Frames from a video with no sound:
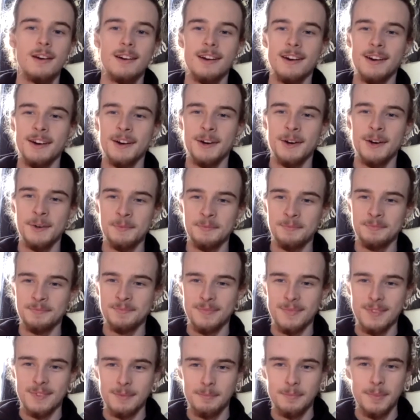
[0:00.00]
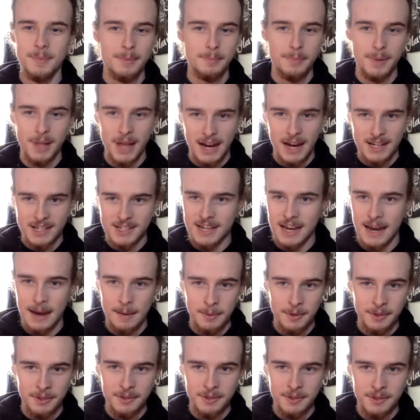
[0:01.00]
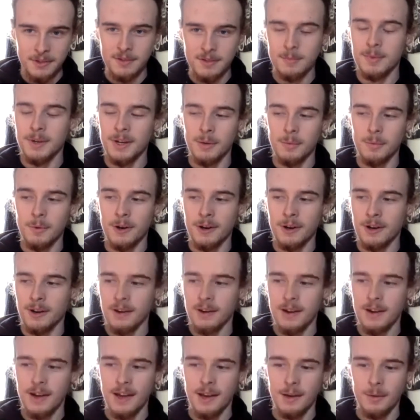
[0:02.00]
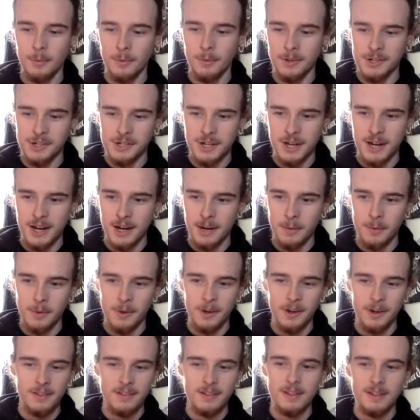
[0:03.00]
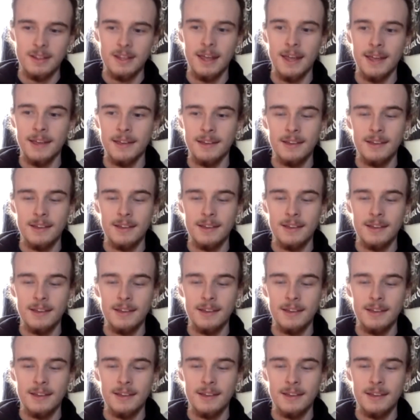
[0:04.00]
The Black Sabbath was a big one, and we just kind of wanted to like